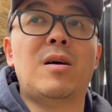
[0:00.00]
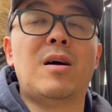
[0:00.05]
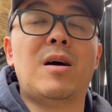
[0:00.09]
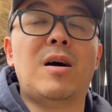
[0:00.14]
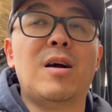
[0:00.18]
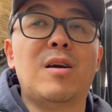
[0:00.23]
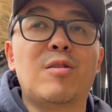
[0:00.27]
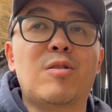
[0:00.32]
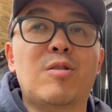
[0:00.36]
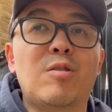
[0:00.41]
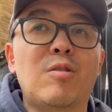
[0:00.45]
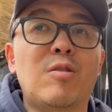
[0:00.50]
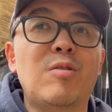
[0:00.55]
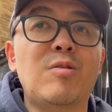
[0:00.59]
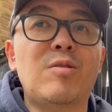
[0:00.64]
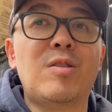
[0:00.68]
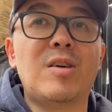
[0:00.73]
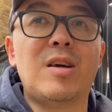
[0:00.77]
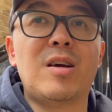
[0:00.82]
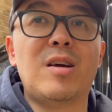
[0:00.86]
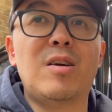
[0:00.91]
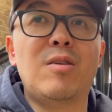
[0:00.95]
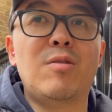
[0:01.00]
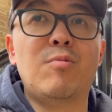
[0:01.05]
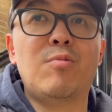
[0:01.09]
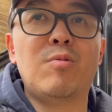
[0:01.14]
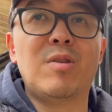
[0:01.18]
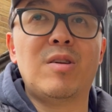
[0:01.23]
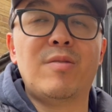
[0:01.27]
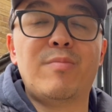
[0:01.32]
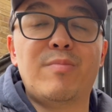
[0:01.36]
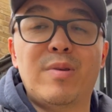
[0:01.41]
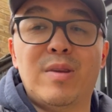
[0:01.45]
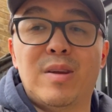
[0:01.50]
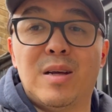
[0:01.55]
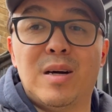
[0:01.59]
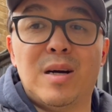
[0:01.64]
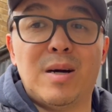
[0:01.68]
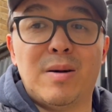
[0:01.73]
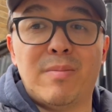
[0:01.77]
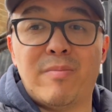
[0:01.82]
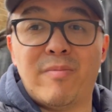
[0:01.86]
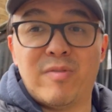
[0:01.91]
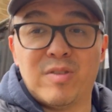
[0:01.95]
I thought that it would have been
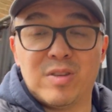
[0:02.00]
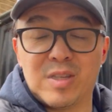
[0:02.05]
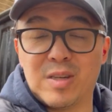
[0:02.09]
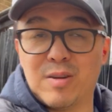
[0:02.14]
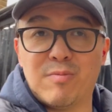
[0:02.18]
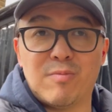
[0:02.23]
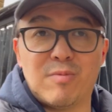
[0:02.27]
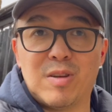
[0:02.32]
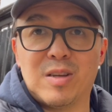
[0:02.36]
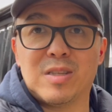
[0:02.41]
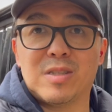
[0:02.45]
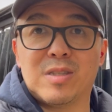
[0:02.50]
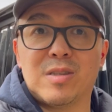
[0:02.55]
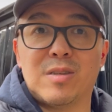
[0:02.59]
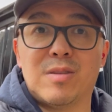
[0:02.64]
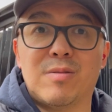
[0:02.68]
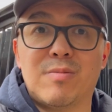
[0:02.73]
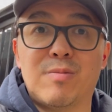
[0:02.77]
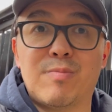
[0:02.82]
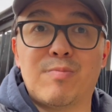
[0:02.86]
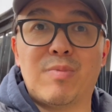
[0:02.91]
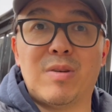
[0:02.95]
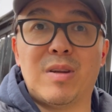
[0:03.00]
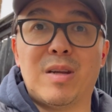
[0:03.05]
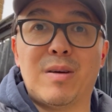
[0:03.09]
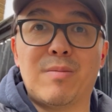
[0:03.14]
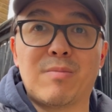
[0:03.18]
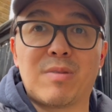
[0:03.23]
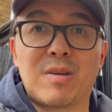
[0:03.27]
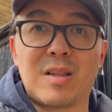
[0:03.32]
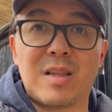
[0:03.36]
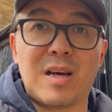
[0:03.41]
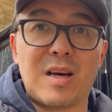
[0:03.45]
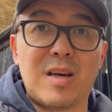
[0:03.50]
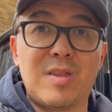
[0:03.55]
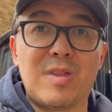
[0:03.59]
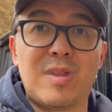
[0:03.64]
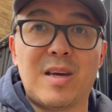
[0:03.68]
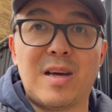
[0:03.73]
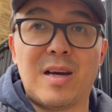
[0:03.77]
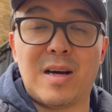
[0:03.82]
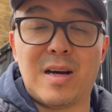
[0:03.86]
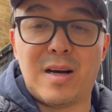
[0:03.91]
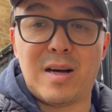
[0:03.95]
up for some reason, but I'm glad
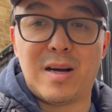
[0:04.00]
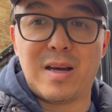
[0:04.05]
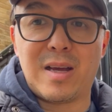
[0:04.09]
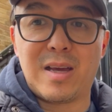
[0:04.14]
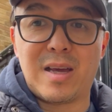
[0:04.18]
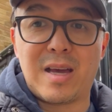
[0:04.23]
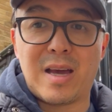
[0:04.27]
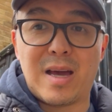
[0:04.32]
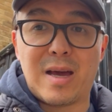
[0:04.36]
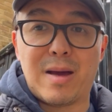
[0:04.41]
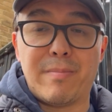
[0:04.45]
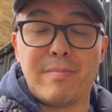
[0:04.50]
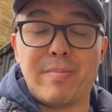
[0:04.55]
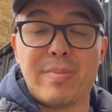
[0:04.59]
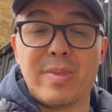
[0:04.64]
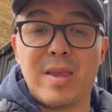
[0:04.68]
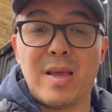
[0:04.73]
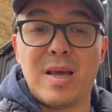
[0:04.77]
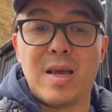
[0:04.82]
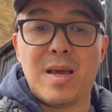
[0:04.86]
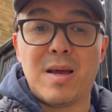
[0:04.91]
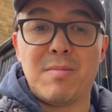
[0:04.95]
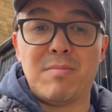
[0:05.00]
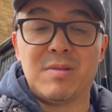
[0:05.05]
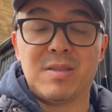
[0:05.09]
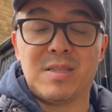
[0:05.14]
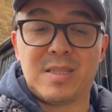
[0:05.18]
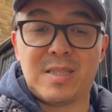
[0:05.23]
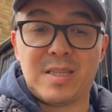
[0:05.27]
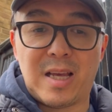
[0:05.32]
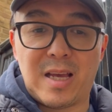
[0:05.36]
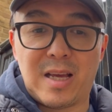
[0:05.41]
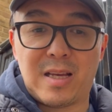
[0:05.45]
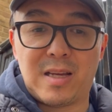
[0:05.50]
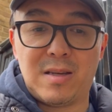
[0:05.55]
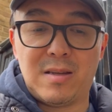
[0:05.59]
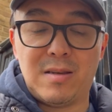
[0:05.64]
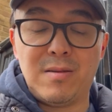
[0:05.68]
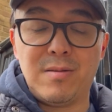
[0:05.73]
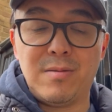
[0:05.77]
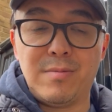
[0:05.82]
that I am mistaken.